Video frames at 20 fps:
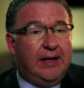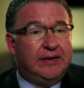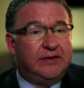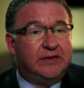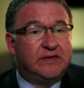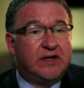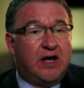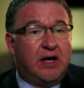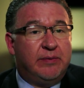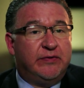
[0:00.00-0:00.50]
at
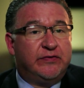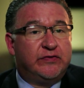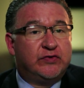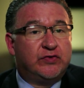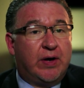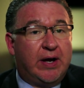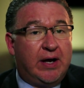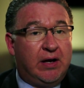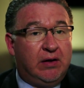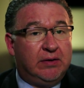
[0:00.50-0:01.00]
the time of
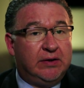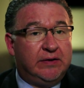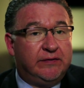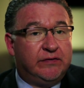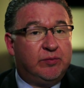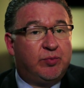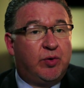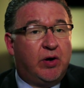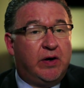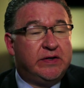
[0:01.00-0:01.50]
trial if
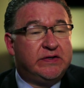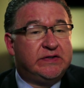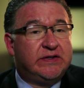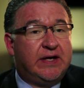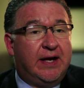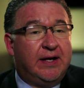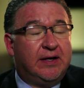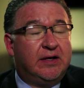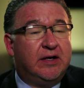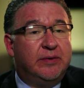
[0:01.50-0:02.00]
the parties
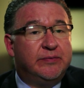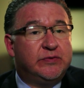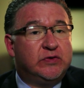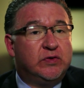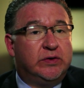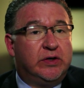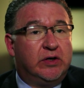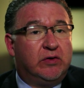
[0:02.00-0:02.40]
can't come to an